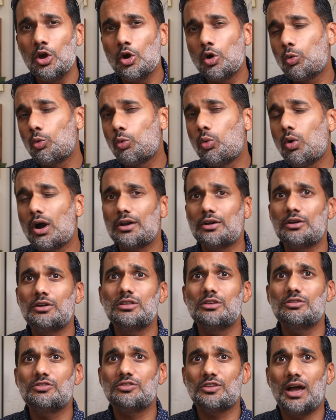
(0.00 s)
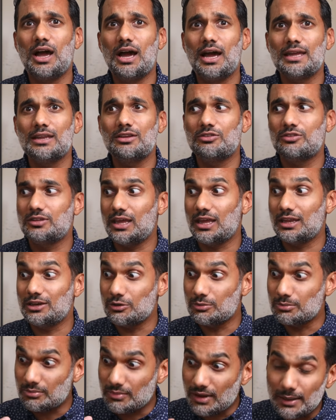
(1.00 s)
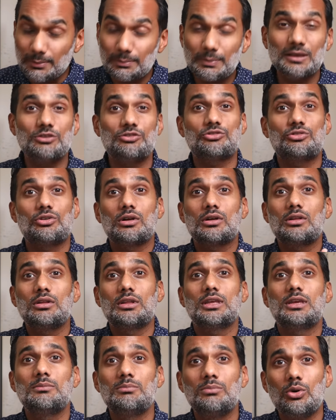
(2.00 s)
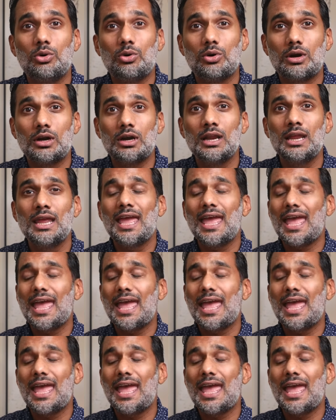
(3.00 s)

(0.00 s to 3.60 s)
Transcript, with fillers: What are the signs that you might be struggling more?